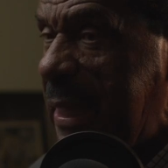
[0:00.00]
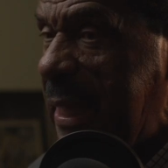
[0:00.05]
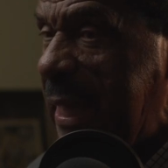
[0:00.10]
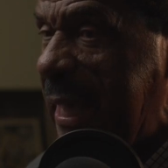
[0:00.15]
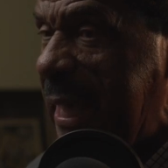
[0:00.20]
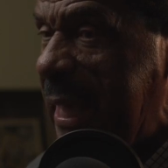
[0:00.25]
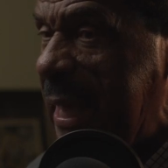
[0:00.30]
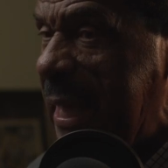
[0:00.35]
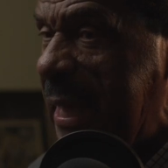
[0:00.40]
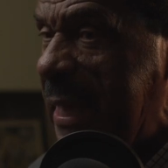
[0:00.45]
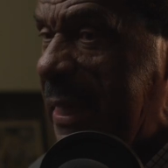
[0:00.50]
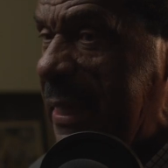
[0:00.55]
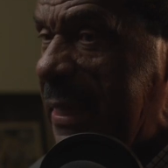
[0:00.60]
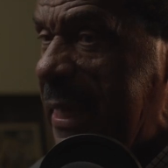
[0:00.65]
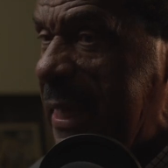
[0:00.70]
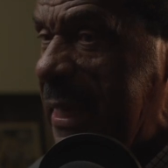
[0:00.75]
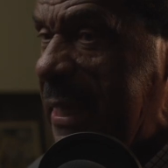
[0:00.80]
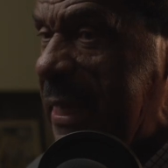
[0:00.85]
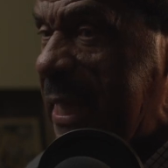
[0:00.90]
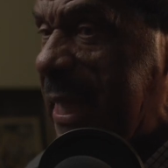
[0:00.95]
And
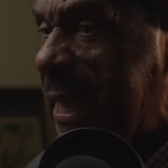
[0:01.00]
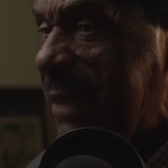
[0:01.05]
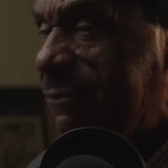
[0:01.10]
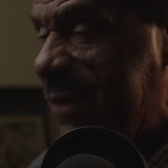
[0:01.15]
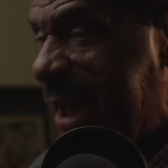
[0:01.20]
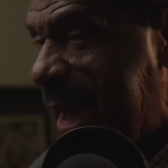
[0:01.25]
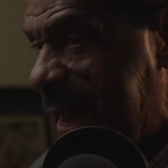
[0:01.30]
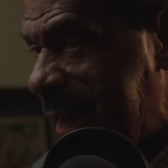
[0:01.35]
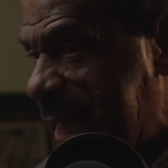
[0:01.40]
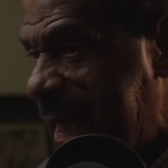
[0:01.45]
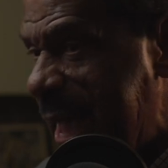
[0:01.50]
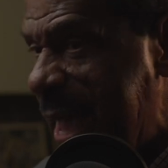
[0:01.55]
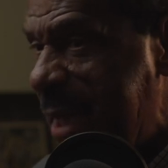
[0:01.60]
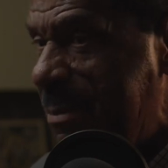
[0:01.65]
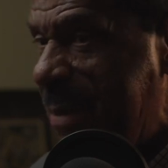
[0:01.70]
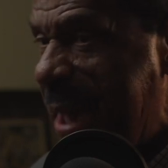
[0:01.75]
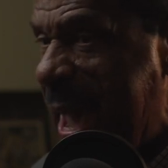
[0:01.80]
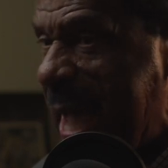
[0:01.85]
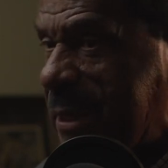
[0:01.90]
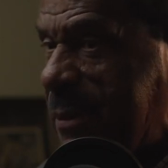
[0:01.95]
then he finally came
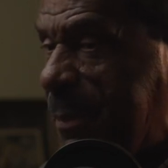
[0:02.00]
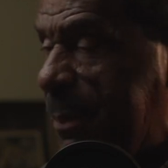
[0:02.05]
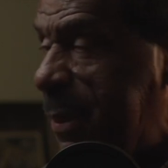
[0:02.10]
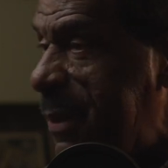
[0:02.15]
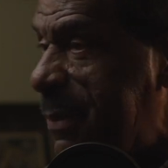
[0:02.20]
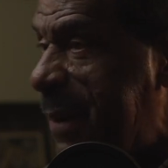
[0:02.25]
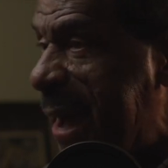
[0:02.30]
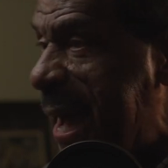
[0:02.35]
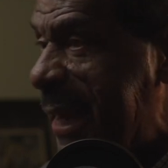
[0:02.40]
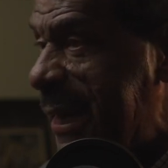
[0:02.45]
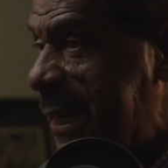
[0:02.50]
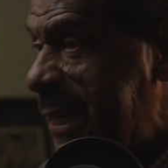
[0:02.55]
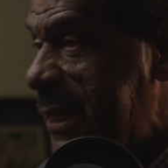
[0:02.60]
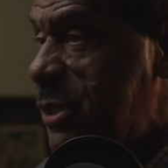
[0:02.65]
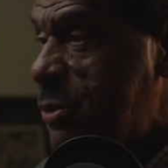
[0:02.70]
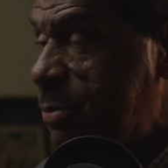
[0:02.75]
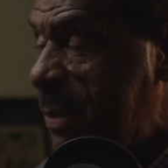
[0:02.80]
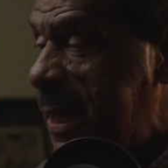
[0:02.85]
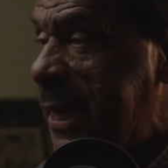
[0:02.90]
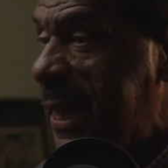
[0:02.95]
back to Peabody, and
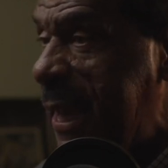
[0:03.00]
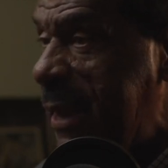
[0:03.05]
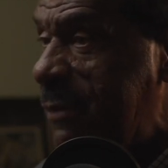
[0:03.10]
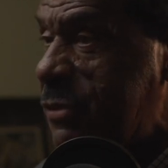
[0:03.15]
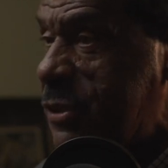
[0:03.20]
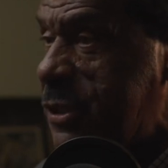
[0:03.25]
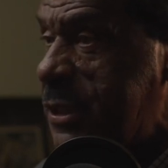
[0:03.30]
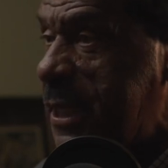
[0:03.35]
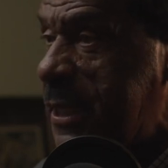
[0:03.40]
he's been there ever since.